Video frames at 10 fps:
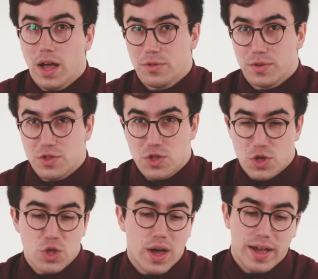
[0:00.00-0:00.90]
Ours was just
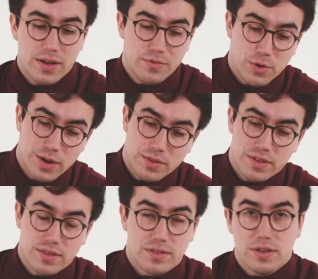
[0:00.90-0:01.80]
shy of four
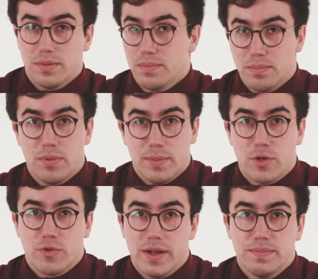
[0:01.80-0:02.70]
ounces, so pretty
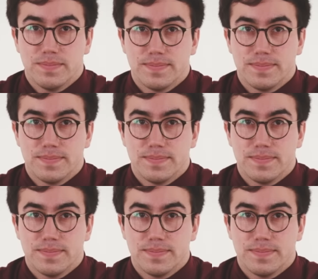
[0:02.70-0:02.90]
much right.